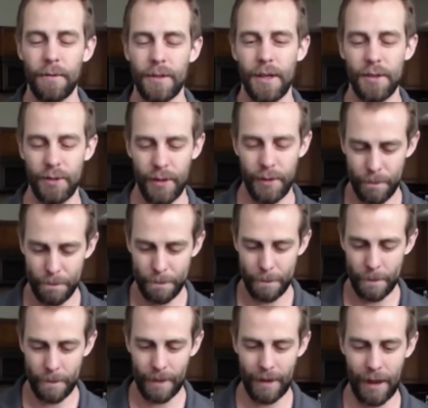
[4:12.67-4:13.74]
touched them,
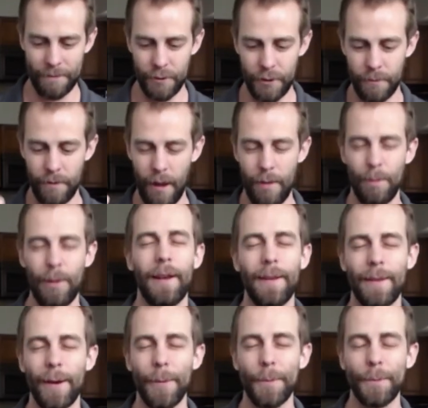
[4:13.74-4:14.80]
after you've played
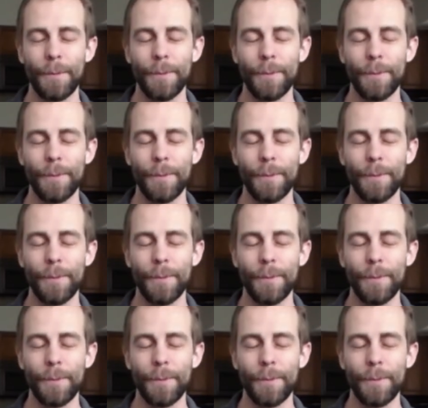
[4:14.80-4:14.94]
them.